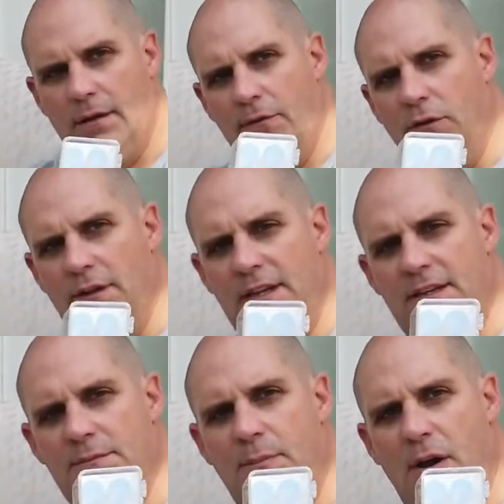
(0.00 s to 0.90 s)
I've got
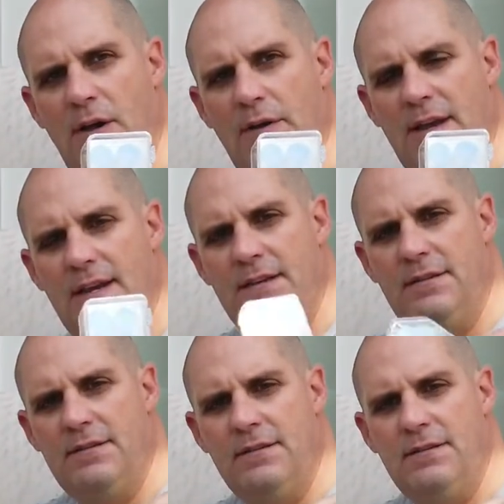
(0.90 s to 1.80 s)
these bio
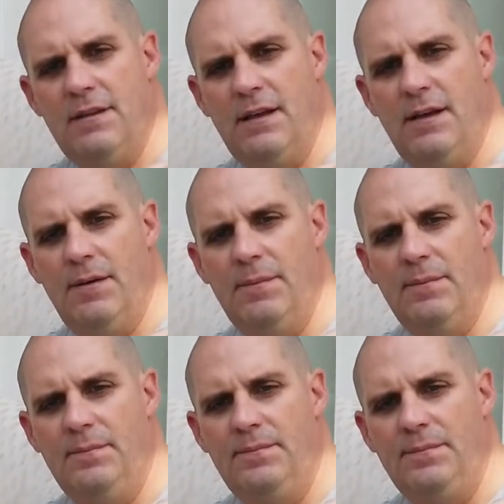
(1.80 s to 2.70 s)
ears.
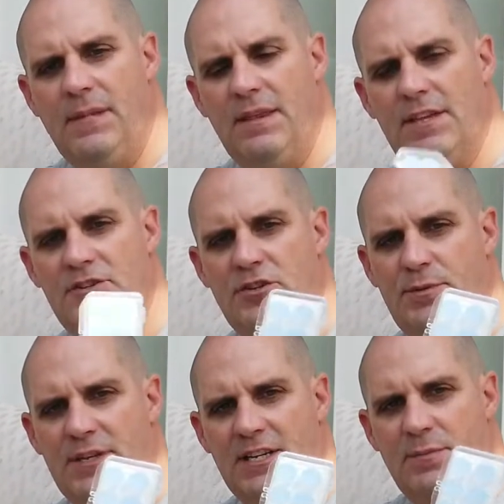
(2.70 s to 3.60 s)
This just
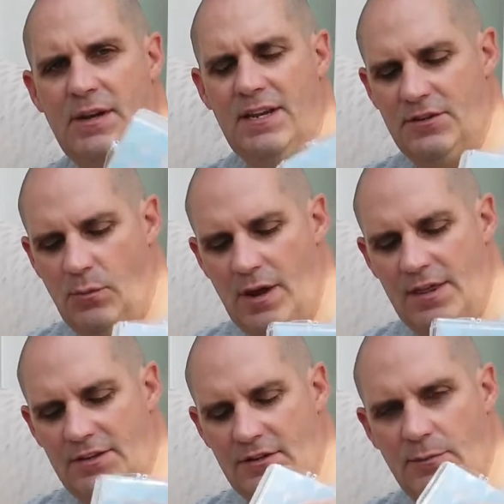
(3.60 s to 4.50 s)
protects my ears, and I wear
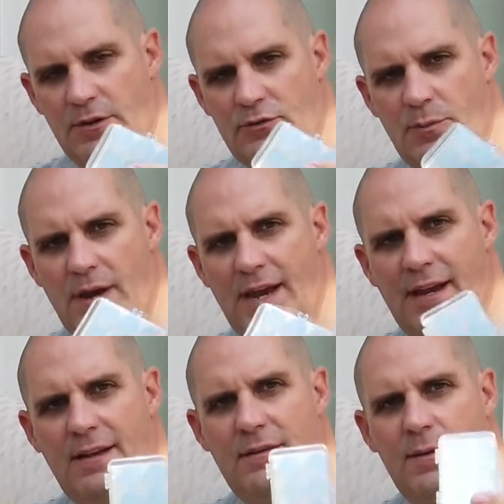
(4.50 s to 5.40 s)
these under my swim
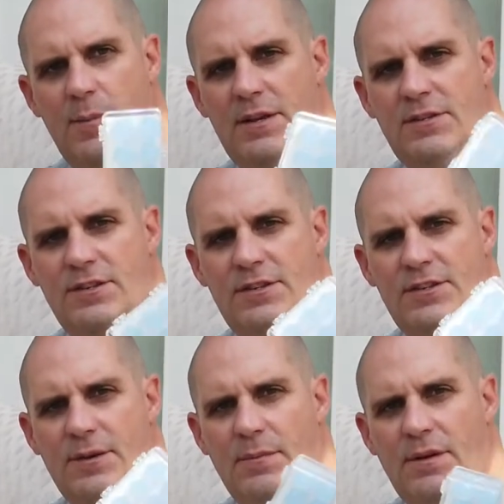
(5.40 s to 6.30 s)
hat. It means that
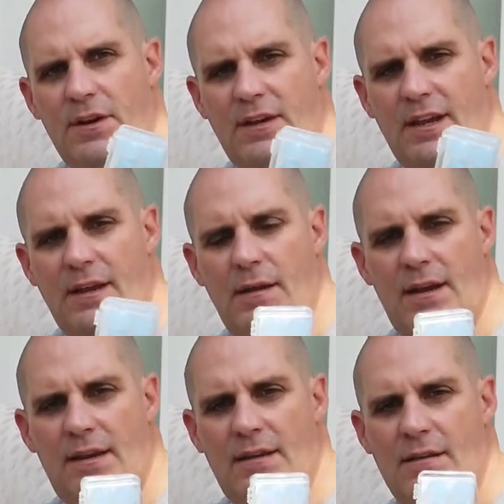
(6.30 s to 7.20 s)
I don't get
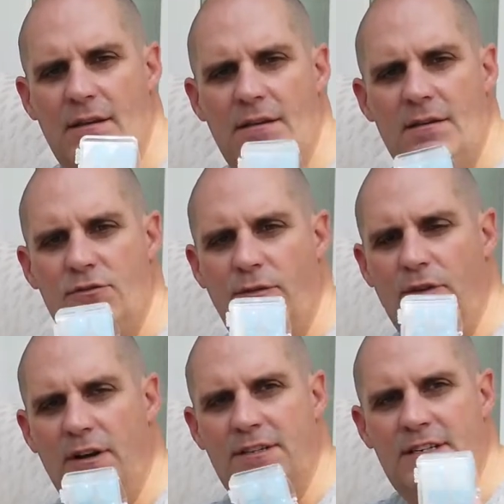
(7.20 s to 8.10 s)
any sort of
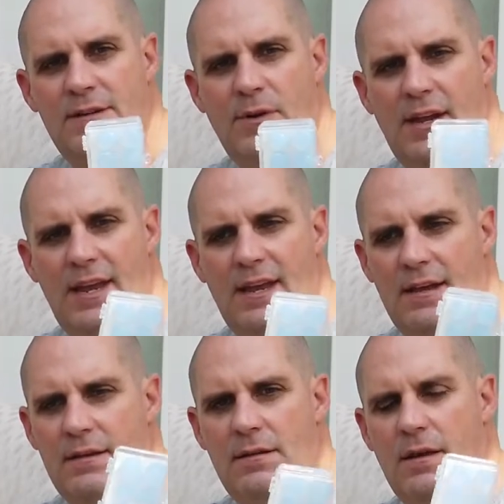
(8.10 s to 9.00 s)
nasties in my
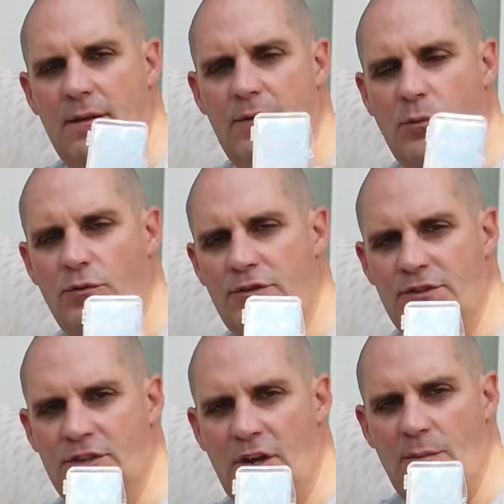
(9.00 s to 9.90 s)
ear, and the water
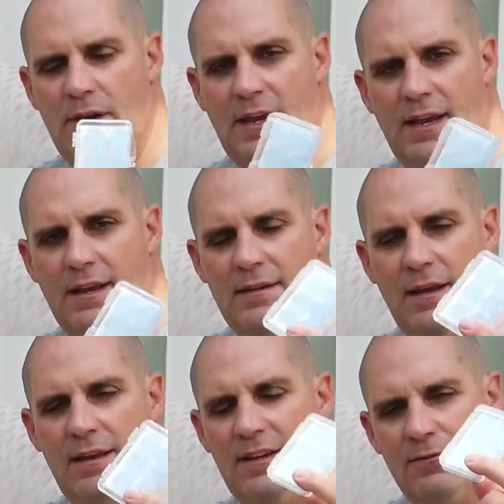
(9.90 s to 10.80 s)
doesn't go in my ear,
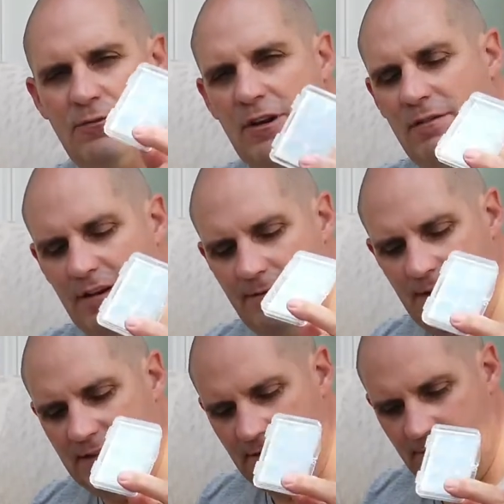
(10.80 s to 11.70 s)
and these are really
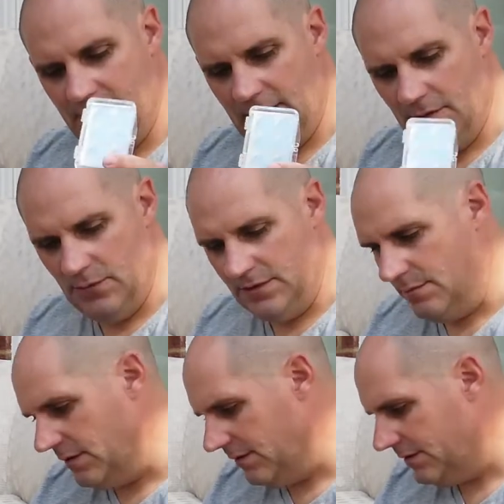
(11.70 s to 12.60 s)
effective in the winter
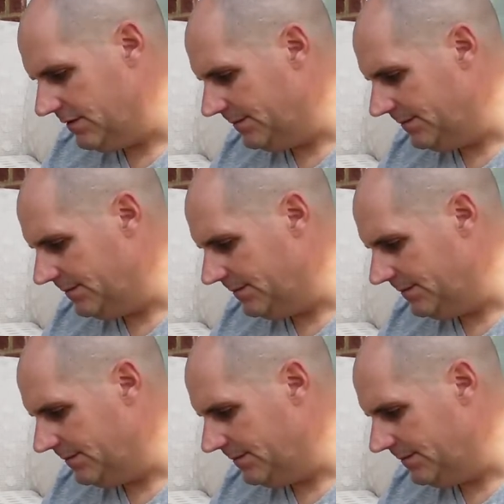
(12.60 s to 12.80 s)
months.